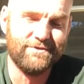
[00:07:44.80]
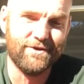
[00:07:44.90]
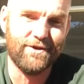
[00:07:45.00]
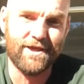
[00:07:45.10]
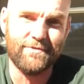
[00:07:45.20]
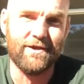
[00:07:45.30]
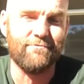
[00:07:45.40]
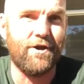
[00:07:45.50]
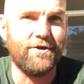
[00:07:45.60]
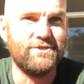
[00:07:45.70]
go down that
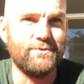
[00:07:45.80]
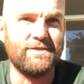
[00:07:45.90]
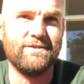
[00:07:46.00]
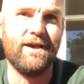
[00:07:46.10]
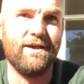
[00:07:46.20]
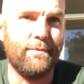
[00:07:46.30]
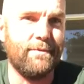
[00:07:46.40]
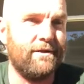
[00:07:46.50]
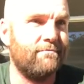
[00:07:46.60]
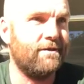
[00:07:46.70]
road, shall we say. I
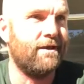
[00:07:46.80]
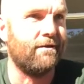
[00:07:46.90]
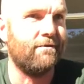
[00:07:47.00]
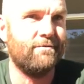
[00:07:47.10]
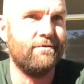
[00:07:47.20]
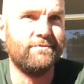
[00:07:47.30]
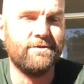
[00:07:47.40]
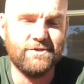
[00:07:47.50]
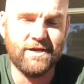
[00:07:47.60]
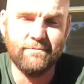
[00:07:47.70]
mean, it was
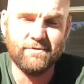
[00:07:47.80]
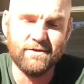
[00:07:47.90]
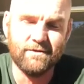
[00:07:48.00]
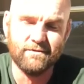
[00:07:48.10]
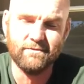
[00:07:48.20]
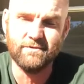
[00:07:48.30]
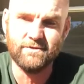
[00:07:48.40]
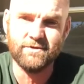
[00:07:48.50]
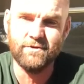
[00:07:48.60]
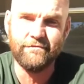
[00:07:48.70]
a shame to
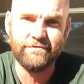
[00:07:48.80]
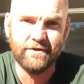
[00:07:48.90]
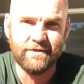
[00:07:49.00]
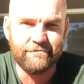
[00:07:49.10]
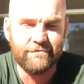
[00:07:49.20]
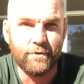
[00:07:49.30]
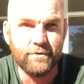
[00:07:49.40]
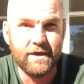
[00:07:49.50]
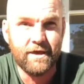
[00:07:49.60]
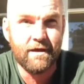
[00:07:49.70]
not see that final
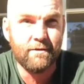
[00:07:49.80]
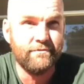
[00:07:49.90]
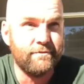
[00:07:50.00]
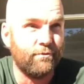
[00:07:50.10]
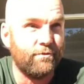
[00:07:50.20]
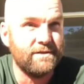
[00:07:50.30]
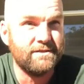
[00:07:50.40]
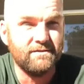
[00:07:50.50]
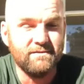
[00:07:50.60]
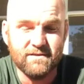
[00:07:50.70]
year out with the
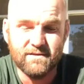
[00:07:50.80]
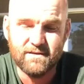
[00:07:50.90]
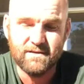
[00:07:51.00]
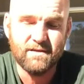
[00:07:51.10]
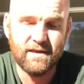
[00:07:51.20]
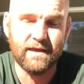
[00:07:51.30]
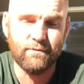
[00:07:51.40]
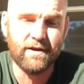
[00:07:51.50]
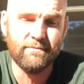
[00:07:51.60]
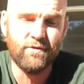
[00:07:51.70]
boys. And
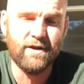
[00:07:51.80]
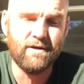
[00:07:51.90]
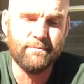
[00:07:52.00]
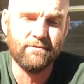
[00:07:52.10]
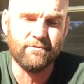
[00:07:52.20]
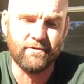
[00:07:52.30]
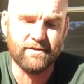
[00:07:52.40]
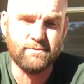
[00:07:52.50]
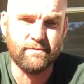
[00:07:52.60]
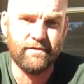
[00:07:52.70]
one of my big
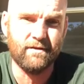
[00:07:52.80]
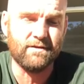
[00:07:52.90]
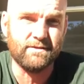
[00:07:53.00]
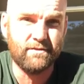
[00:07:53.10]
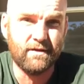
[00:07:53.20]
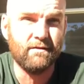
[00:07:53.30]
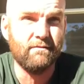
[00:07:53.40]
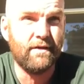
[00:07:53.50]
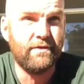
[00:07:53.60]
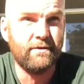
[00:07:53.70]
regrets, to be fair, because I think
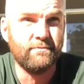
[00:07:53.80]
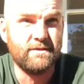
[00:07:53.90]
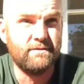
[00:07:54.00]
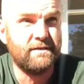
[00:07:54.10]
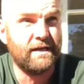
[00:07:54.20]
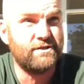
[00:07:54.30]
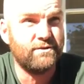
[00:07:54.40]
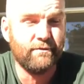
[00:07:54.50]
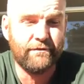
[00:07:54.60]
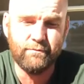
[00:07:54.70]
it was touched
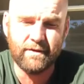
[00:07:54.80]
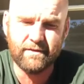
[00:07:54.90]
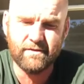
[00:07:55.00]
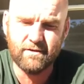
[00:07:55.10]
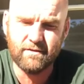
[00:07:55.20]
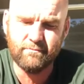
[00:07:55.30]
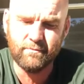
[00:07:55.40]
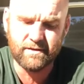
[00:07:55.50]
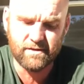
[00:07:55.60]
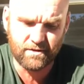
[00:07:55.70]
on with one of you
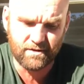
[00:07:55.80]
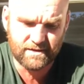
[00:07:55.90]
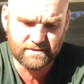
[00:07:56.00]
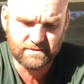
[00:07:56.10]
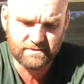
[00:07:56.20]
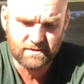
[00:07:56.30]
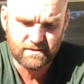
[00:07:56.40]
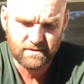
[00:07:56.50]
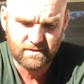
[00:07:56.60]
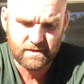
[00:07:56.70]
guys.
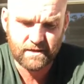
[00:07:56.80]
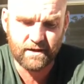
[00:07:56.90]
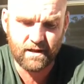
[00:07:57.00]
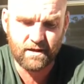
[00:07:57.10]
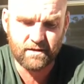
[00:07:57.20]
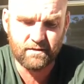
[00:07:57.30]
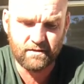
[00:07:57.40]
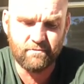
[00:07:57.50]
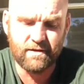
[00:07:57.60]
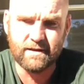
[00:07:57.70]
You know,
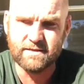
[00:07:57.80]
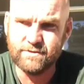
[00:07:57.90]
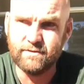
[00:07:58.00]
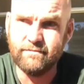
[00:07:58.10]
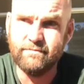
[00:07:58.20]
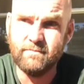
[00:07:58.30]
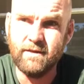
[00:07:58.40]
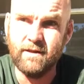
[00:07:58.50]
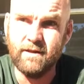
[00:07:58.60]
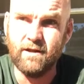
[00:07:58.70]
you really sort of,
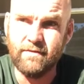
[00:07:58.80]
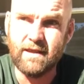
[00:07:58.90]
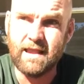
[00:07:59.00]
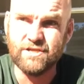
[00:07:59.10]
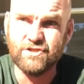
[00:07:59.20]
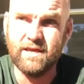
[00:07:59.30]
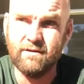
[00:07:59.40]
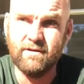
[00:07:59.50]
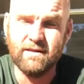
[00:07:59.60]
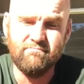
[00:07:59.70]
you know, that last year
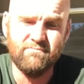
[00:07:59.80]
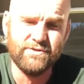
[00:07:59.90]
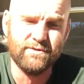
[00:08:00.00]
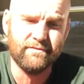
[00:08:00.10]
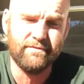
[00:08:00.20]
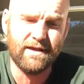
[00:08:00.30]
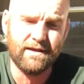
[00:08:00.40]
really sort of